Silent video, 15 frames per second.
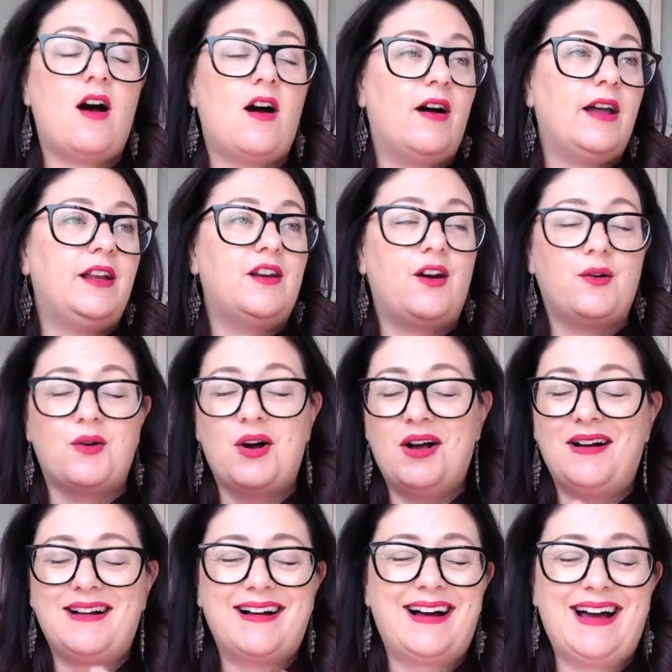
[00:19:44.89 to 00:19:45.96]
I know
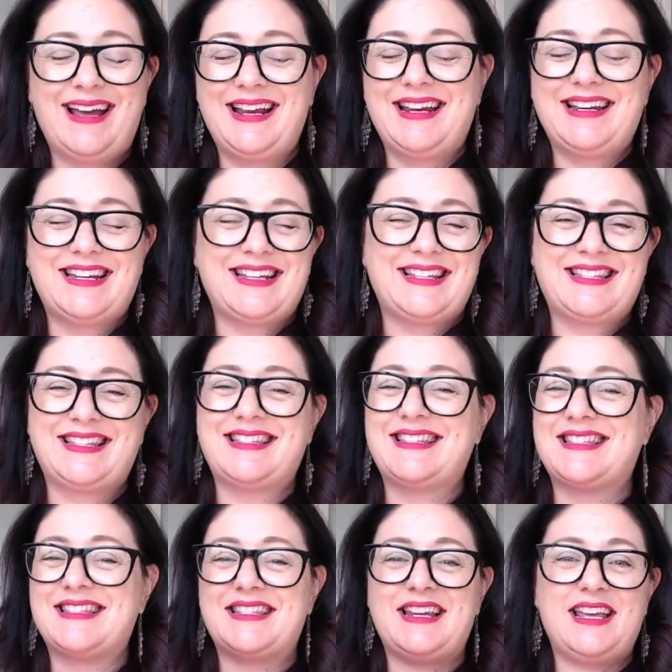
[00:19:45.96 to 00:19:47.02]
I just
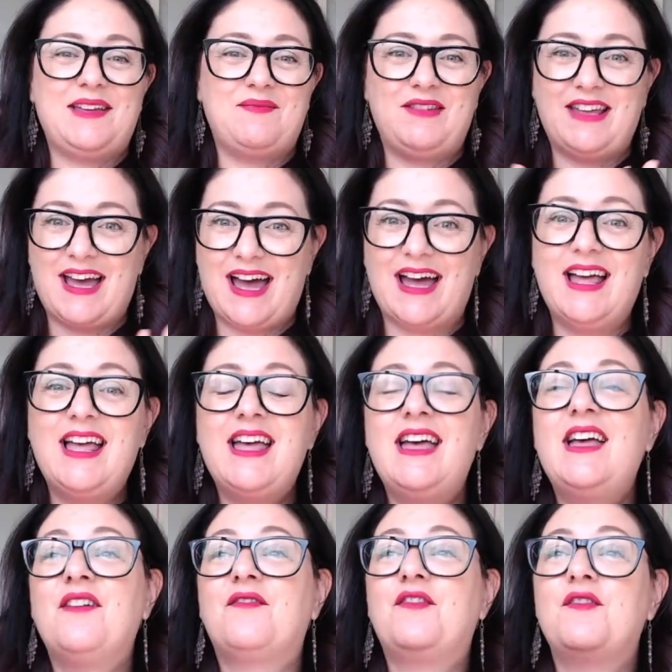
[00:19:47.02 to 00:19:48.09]
sleep. Yeah.
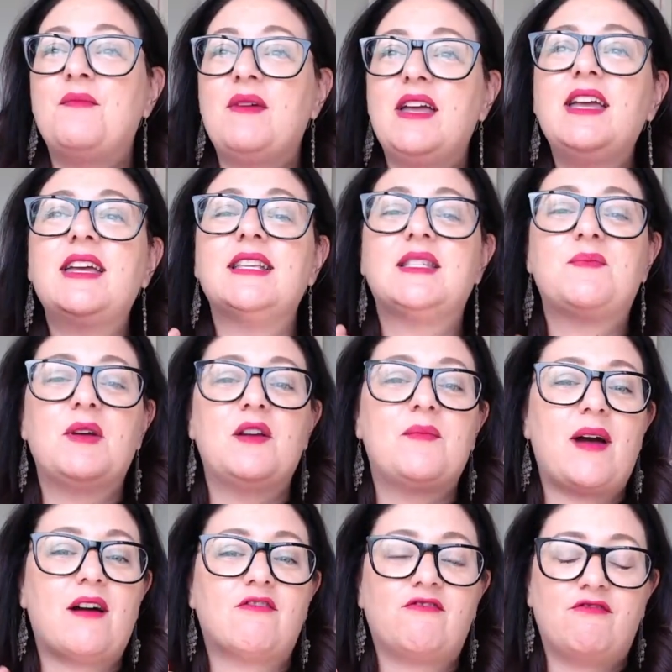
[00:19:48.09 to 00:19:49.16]
For me, it's been
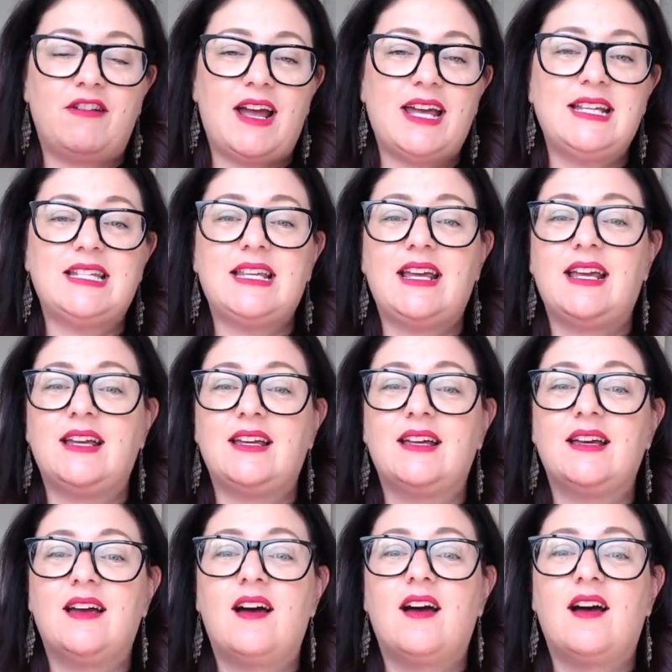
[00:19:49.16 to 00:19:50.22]
about creating
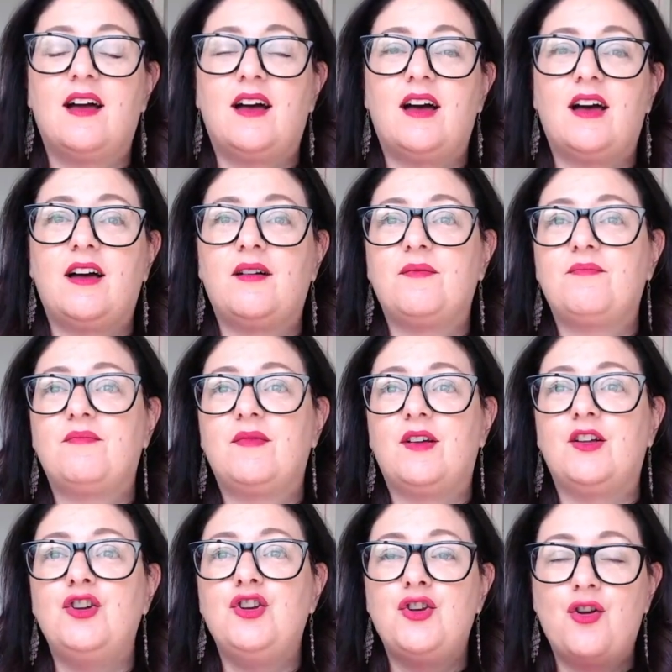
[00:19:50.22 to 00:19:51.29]
a
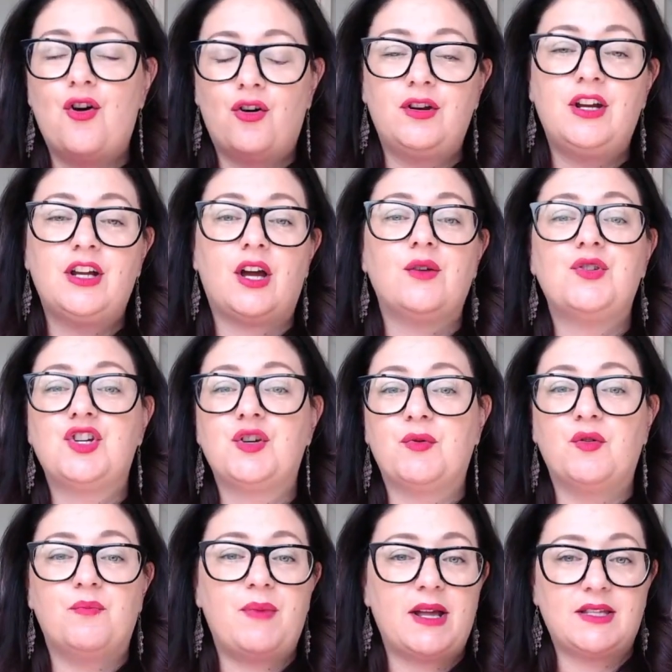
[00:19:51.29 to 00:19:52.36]

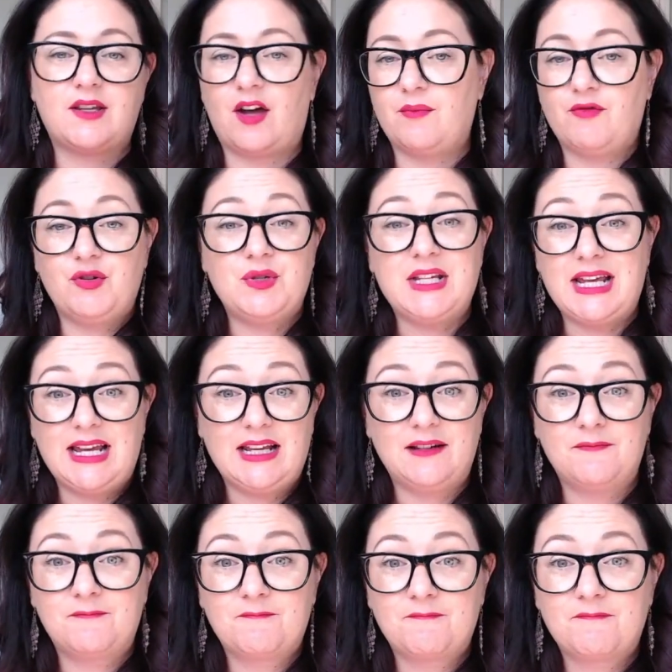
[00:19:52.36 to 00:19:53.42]
non-negotiable bedtime routine.